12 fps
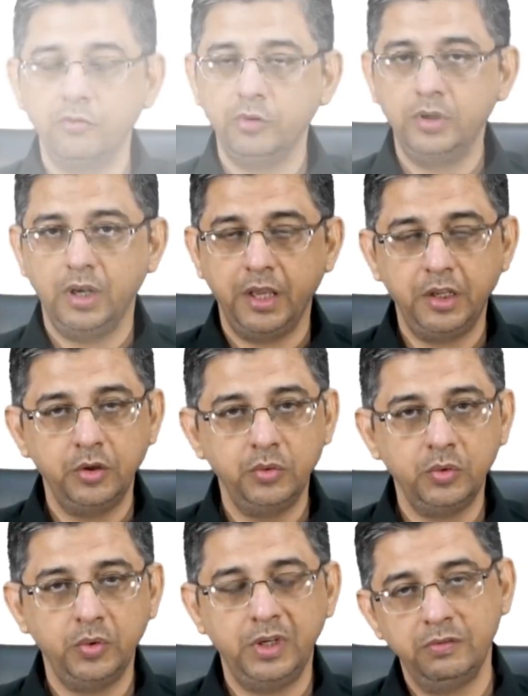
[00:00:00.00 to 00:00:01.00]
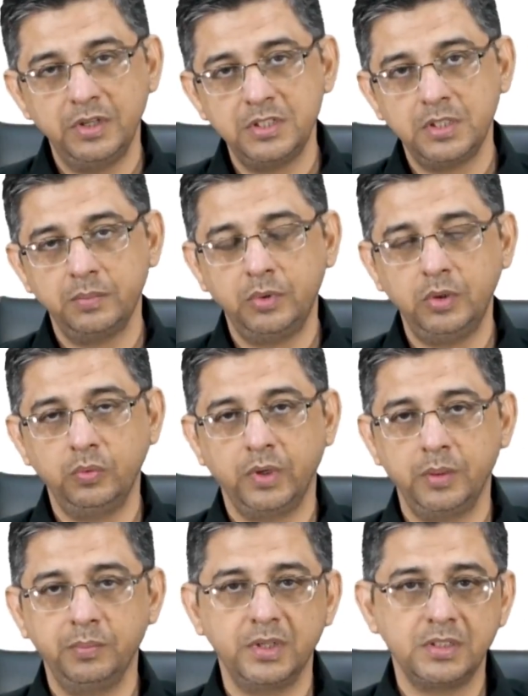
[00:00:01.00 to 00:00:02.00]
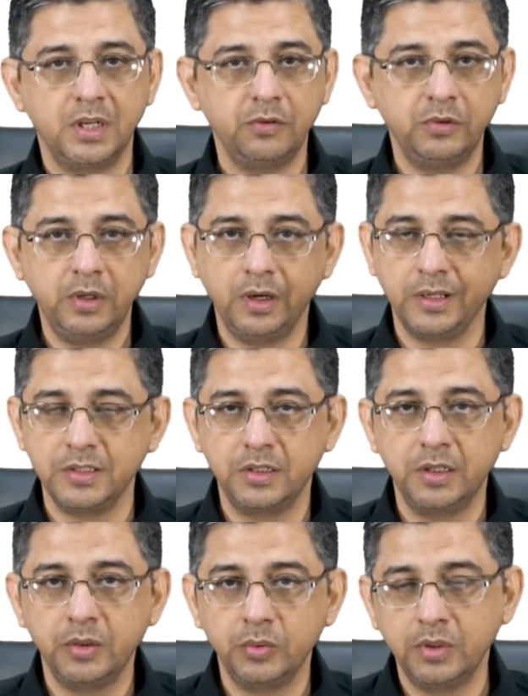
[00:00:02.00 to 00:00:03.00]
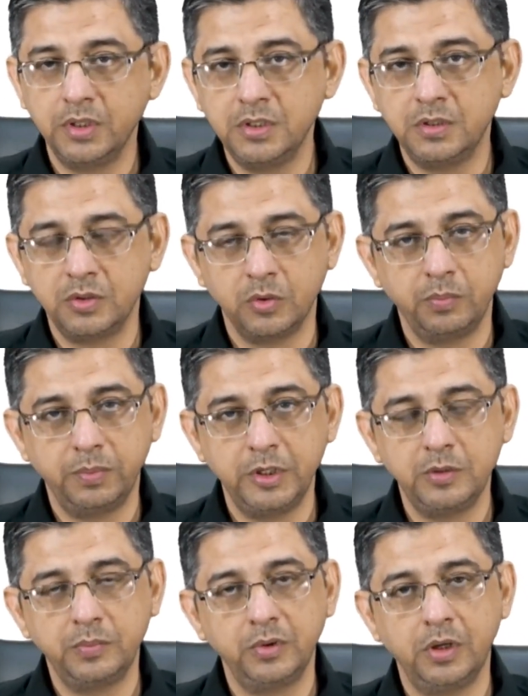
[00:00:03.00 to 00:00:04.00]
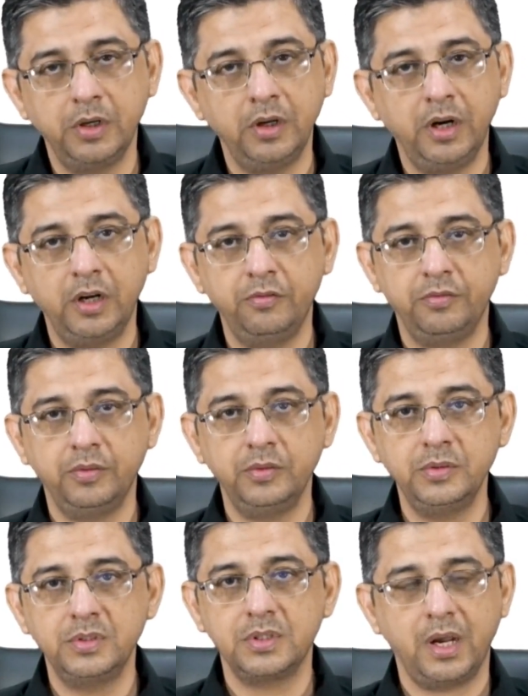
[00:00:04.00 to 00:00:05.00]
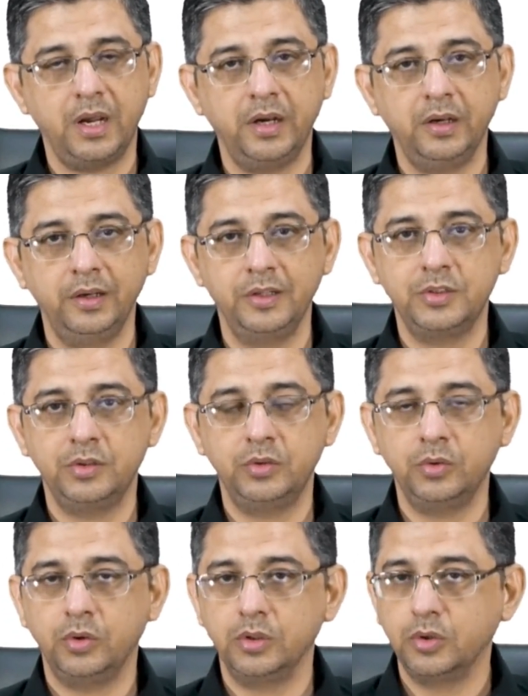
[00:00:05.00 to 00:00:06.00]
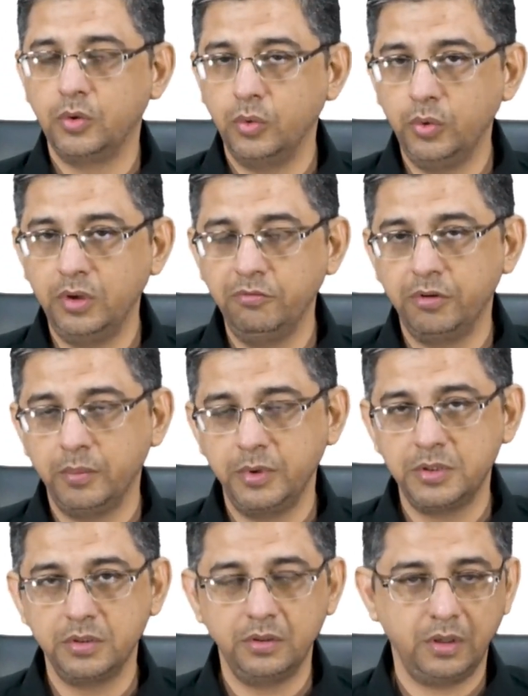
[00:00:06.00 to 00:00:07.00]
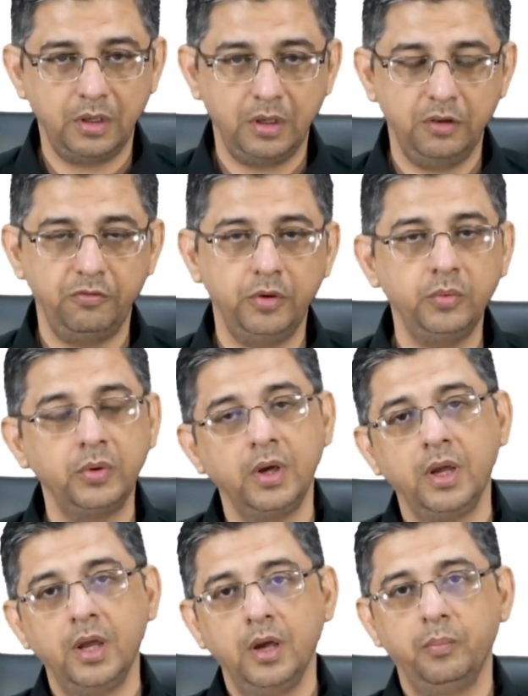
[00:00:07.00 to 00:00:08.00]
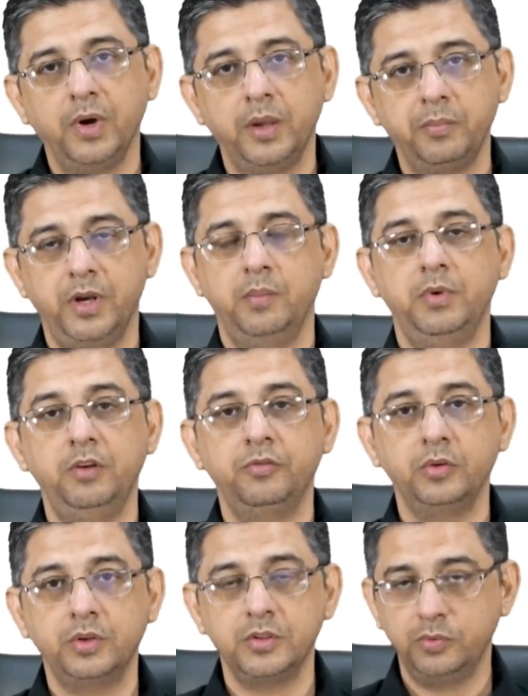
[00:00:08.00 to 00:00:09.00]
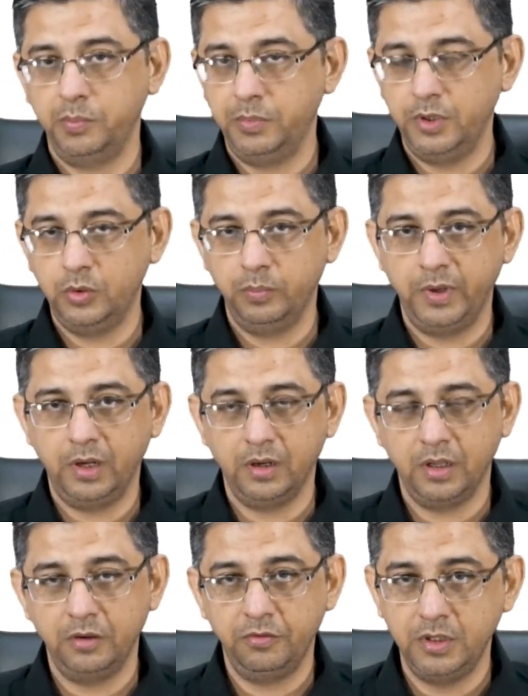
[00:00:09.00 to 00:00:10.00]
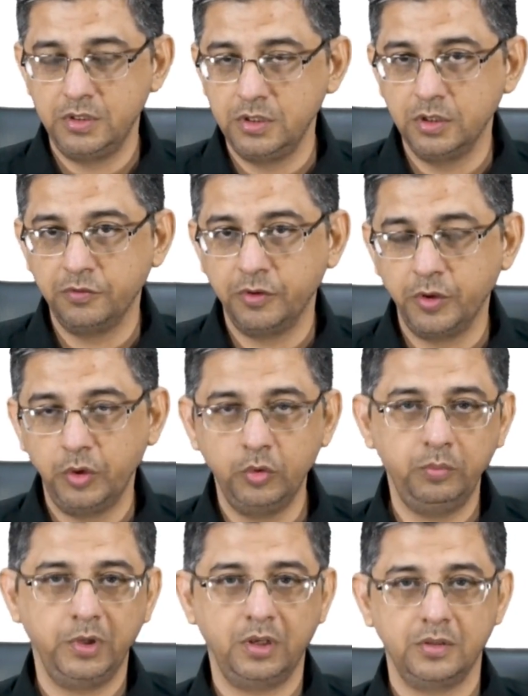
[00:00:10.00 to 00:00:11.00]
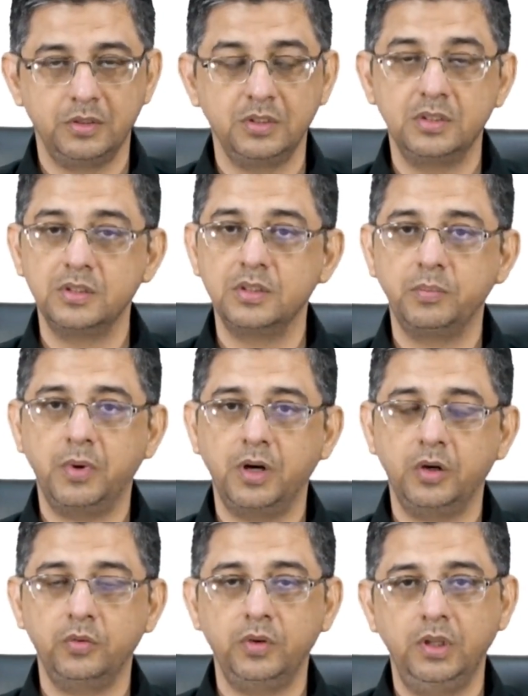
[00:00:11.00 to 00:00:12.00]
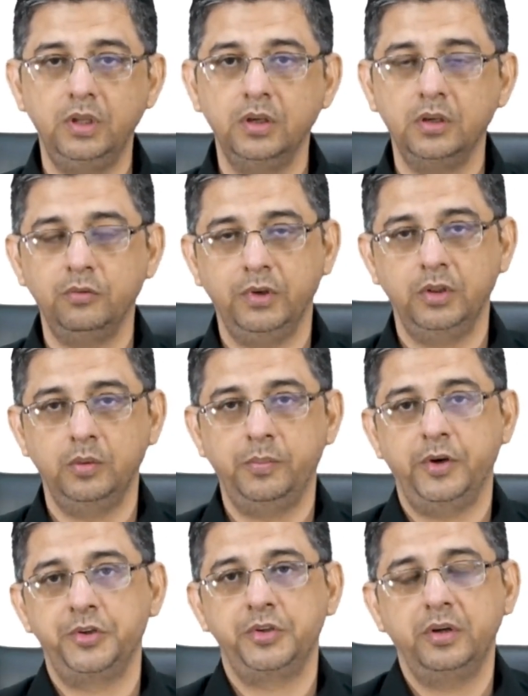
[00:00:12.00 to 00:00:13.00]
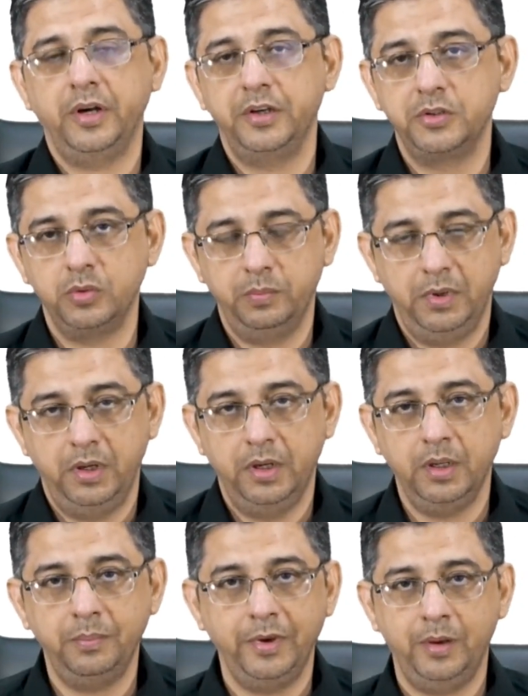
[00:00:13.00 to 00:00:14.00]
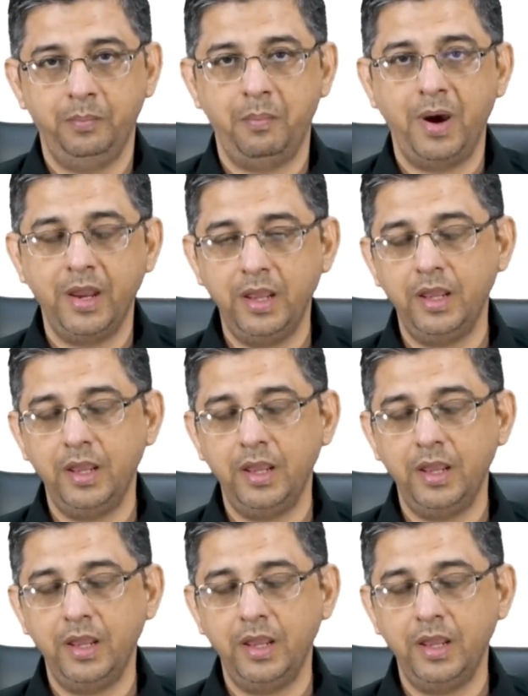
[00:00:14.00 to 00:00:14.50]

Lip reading: would like you to invest about 1+ hour listening to this, so please put on your headphones and listen to all the core information that I give you. My primary focus would be to make life easier for you because this is the part of the year when the pressure tends to build up, and my